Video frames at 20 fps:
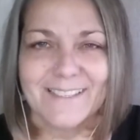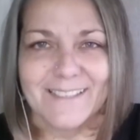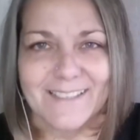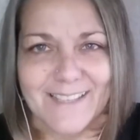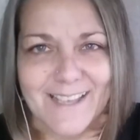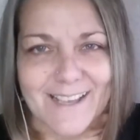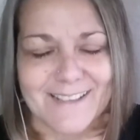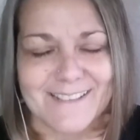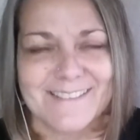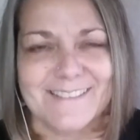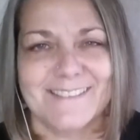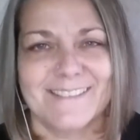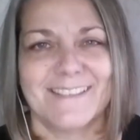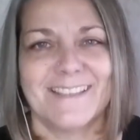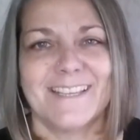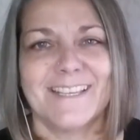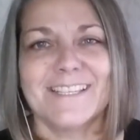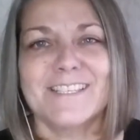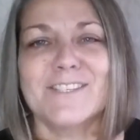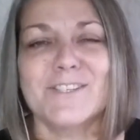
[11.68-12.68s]
Yes,
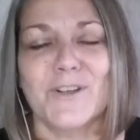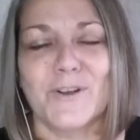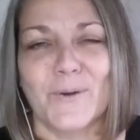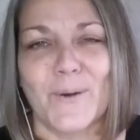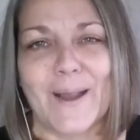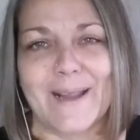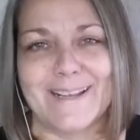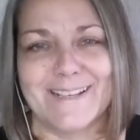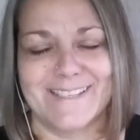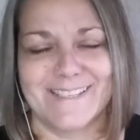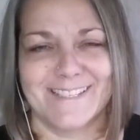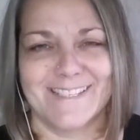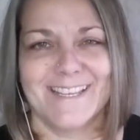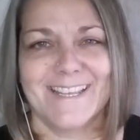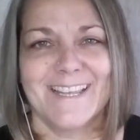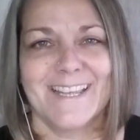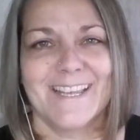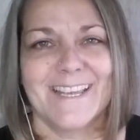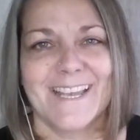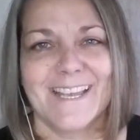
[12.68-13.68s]
it's great,
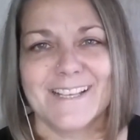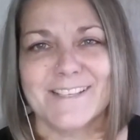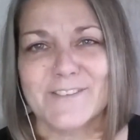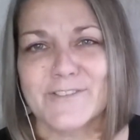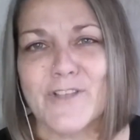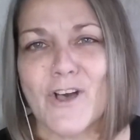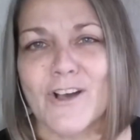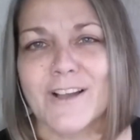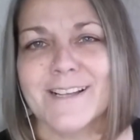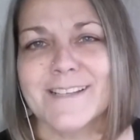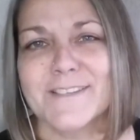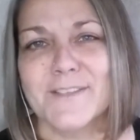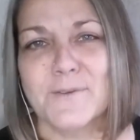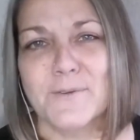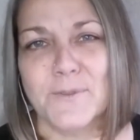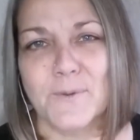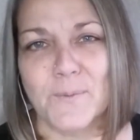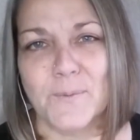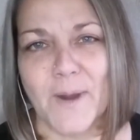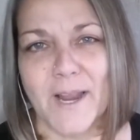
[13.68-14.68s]
as long as they're
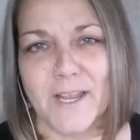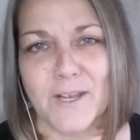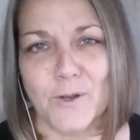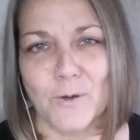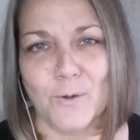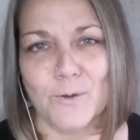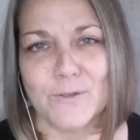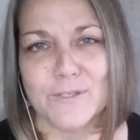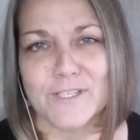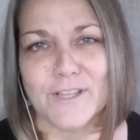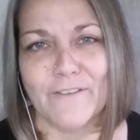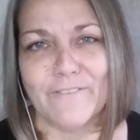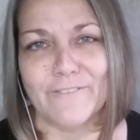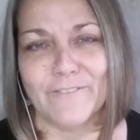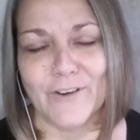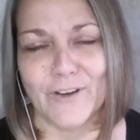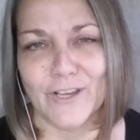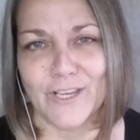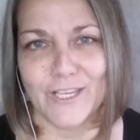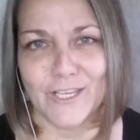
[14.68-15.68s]
the right goals
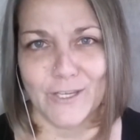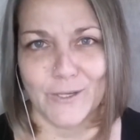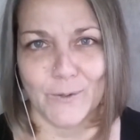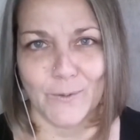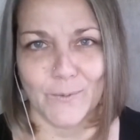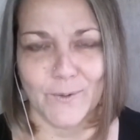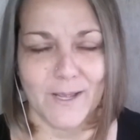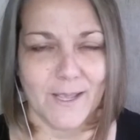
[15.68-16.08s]
for you.